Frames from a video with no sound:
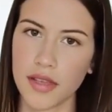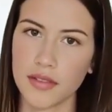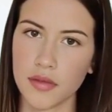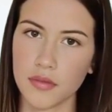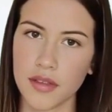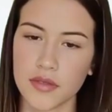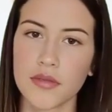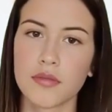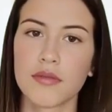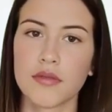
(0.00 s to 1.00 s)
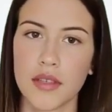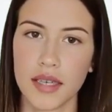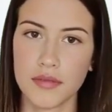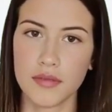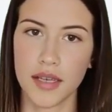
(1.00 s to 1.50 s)
Integrations with
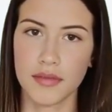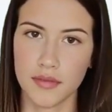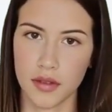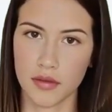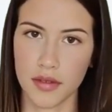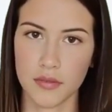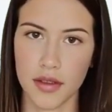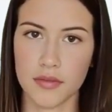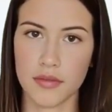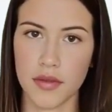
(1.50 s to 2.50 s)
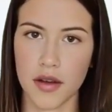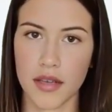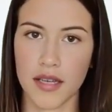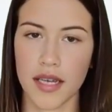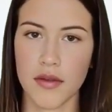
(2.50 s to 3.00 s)
chains like Ethereum and
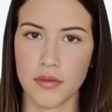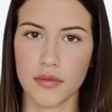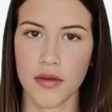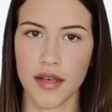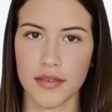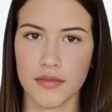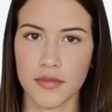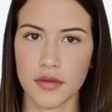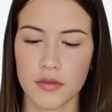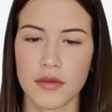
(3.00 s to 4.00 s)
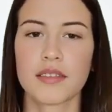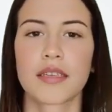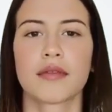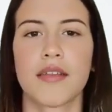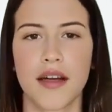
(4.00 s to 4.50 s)
Solana amplify its
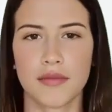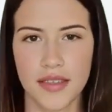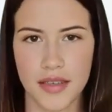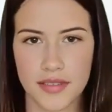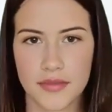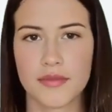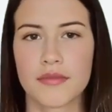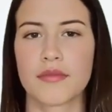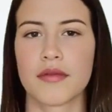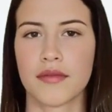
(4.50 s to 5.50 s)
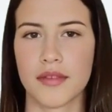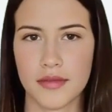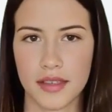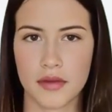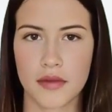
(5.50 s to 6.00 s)
liquidity and access, giving
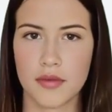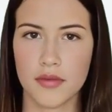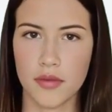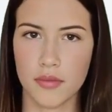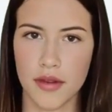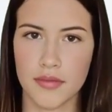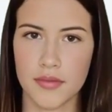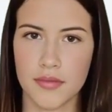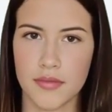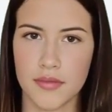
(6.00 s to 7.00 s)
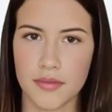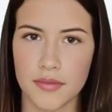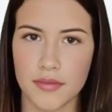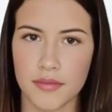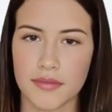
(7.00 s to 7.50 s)
it a universal presence.
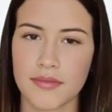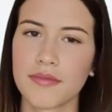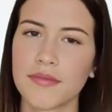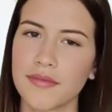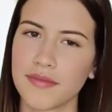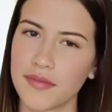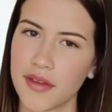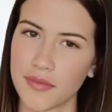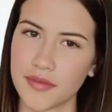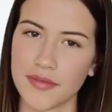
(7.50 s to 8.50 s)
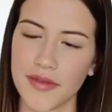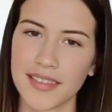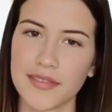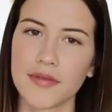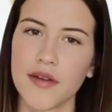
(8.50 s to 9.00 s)
Global
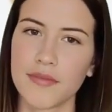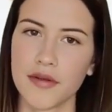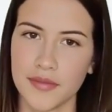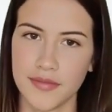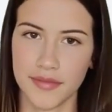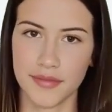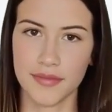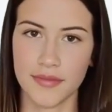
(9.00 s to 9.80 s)
Trade and Commerce